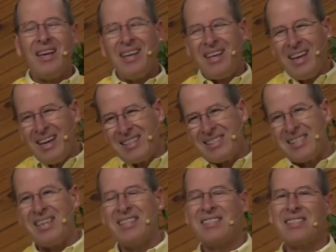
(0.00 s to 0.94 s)
Yes,
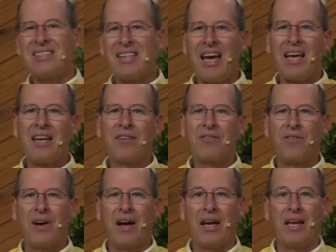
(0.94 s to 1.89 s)
it's
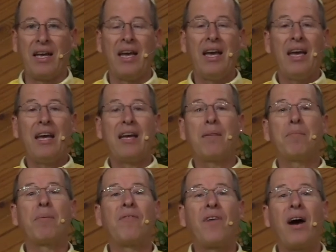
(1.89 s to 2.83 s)
satisfying. It can
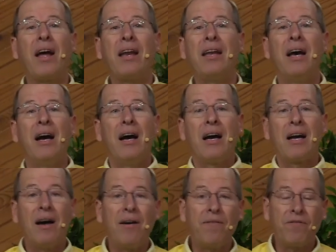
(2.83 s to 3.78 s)
provide
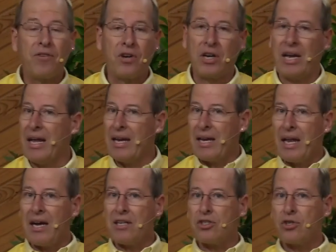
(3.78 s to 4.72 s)
comfort and
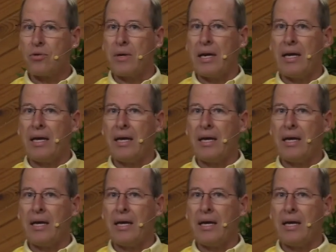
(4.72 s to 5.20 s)
luxury,